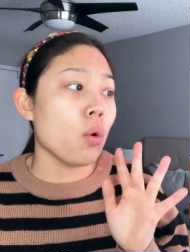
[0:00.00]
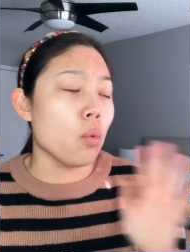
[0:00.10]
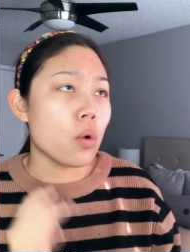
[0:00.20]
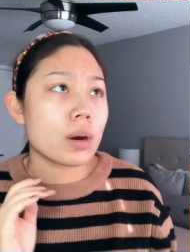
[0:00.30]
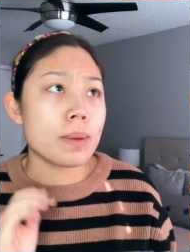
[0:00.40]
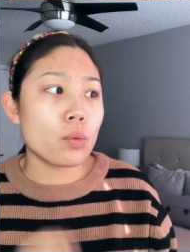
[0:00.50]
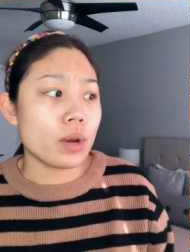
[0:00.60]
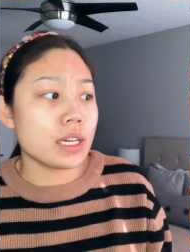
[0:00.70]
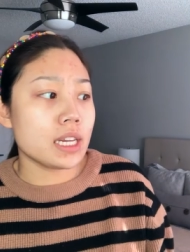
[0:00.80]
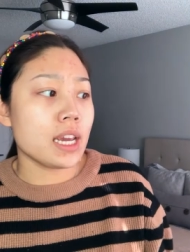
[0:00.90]
warm and
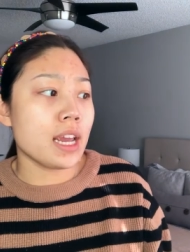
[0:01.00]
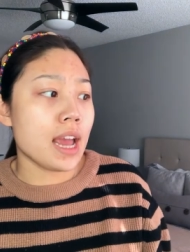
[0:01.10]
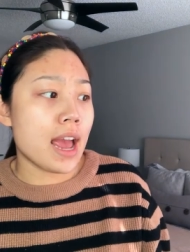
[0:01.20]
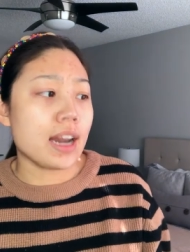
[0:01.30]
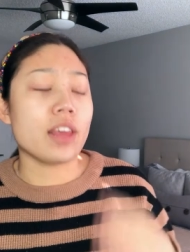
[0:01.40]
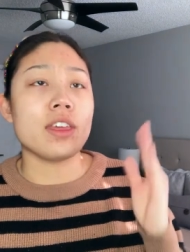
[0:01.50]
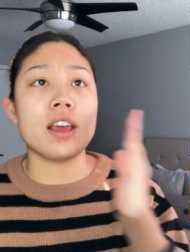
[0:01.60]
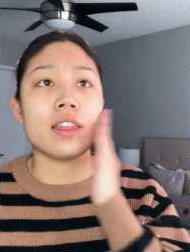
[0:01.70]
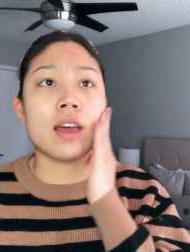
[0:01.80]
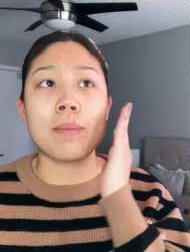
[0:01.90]
windy. And I
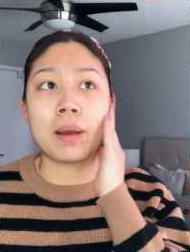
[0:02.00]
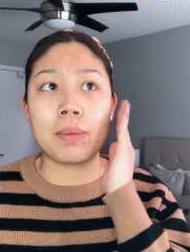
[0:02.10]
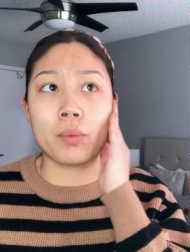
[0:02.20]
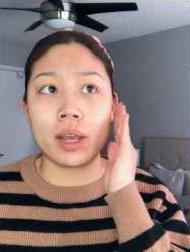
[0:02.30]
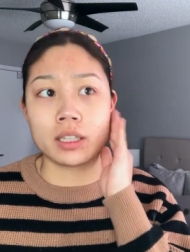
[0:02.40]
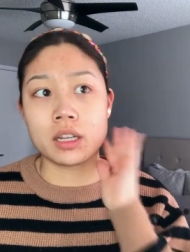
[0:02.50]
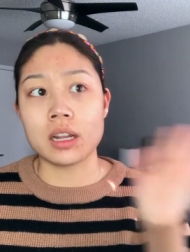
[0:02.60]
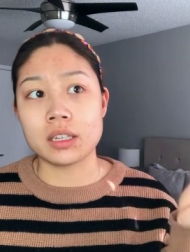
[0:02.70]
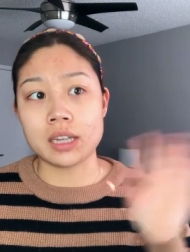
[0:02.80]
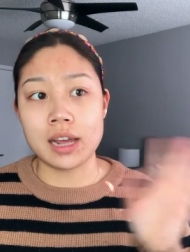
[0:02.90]
think in the upcoming week, it's
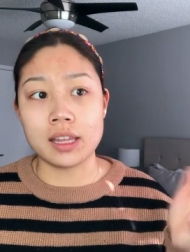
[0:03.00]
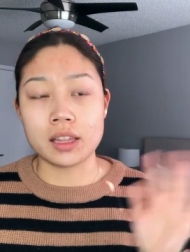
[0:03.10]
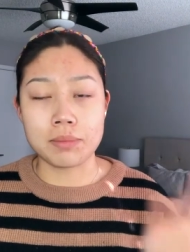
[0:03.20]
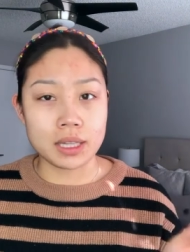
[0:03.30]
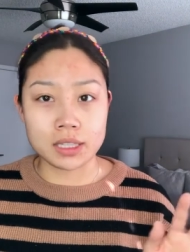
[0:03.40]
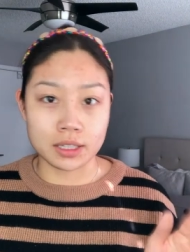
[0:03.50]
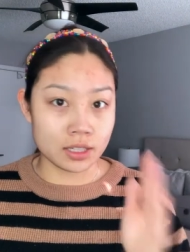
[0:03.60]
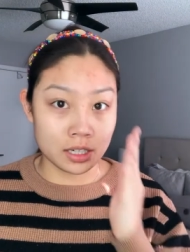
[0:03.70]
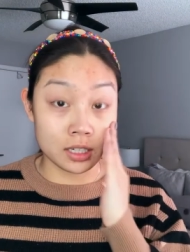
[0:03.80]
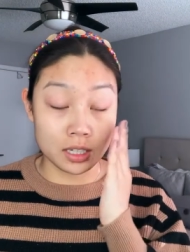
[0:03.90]
gonna stay in like the mid
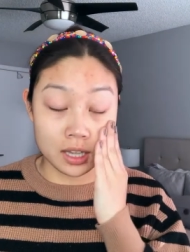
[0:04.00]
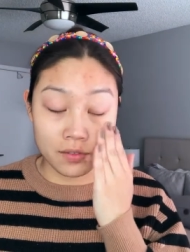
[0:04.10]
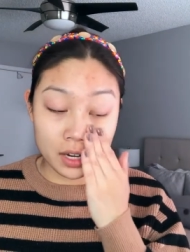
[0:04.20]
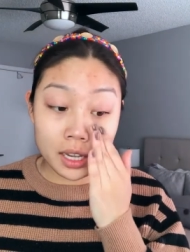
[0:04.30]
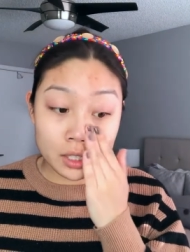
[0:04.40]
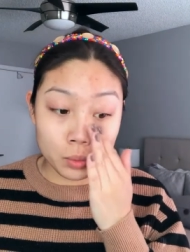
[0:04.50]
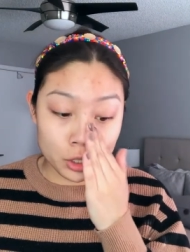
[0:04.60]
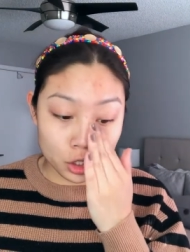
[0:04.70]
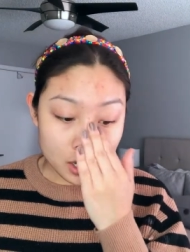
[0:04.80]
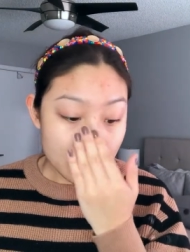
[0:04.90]
60s to 70s,
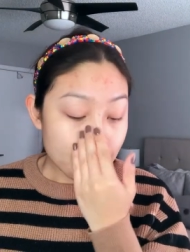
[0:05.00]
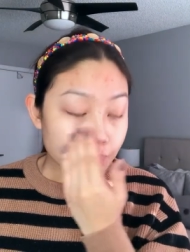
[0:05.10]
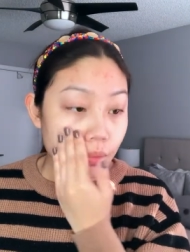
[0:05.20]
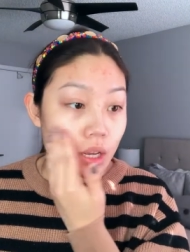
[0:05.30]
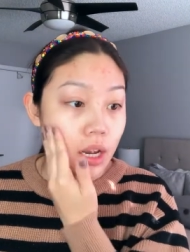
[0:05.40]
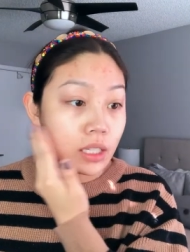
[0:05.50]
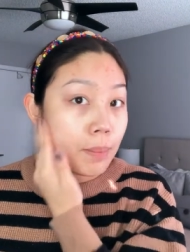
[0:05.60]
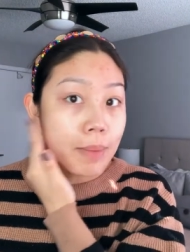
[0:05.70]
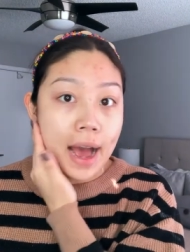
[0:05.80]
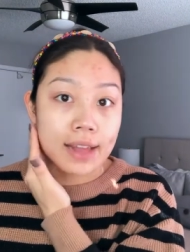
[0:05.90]
which
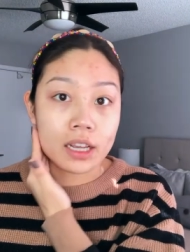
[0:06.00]
isn't bad.